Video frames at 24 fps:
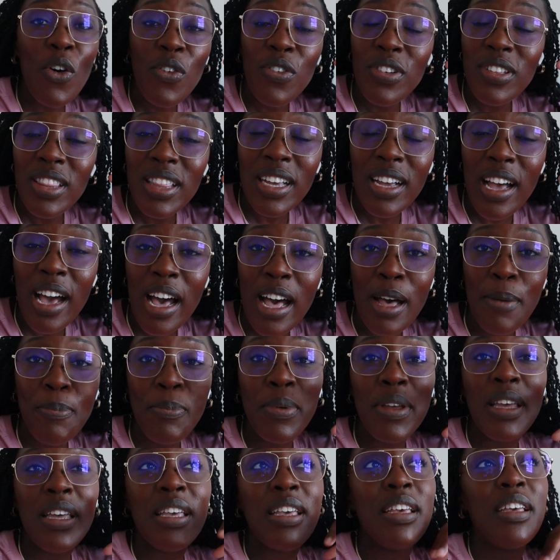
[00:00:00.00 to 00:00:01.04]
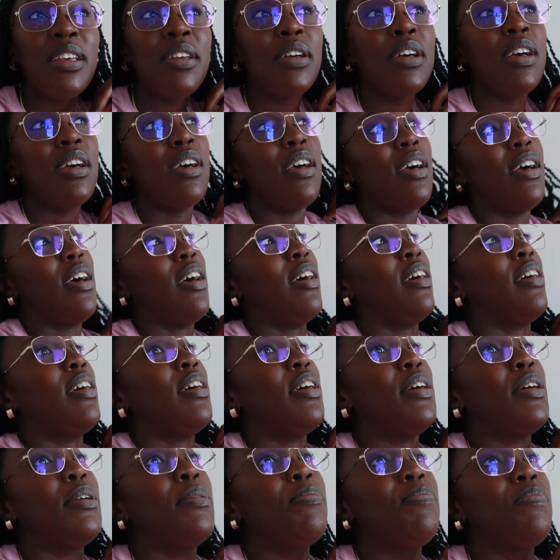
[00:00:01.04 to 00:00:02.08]
over the copy.
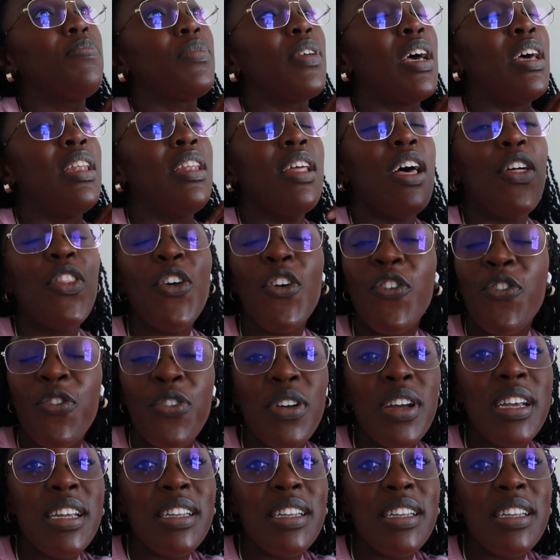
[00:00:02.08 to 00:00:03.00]
Another